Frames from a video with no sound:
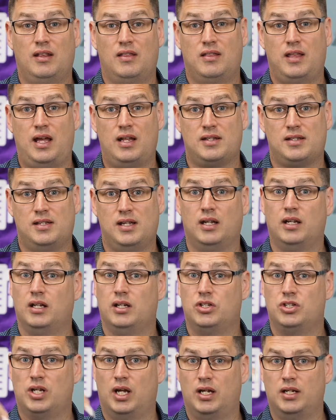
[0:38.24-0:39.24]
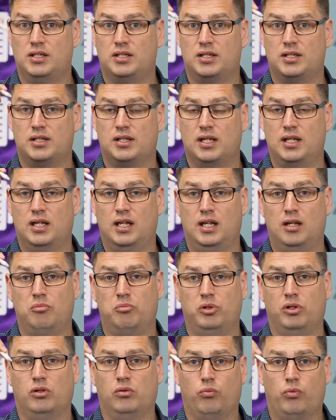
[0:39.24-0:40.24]
That setting changes the
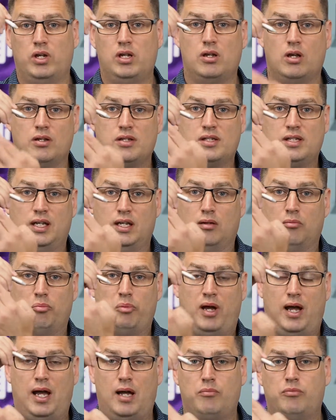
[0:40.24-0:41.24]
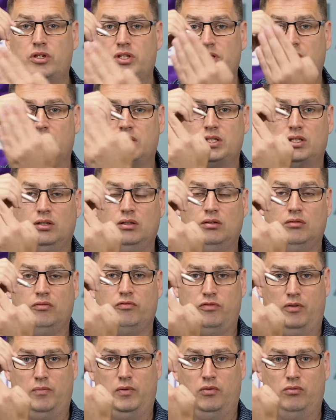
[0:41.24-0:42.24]
inbuilt Windows 10 palm rejection
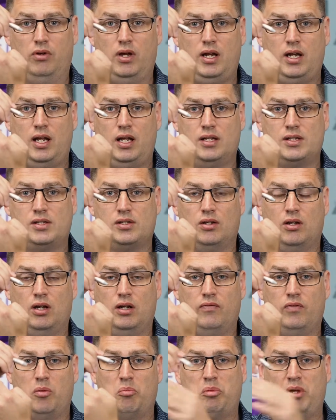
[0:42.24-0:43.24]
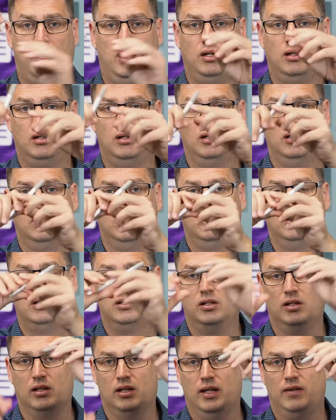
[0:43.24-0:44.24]
from the right-hand side of the pen
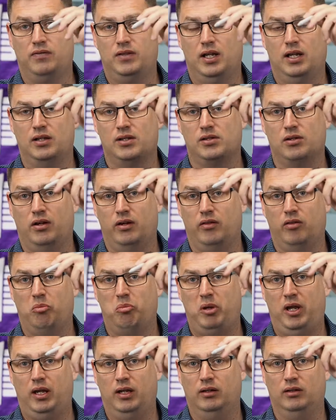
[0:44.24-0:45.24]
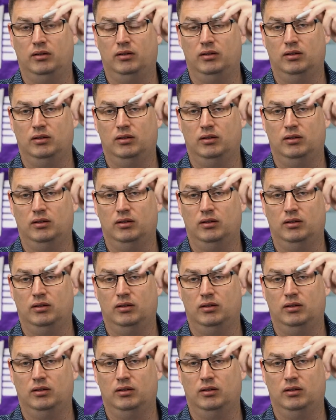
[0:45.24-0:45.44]
to the left-hand side of the pen.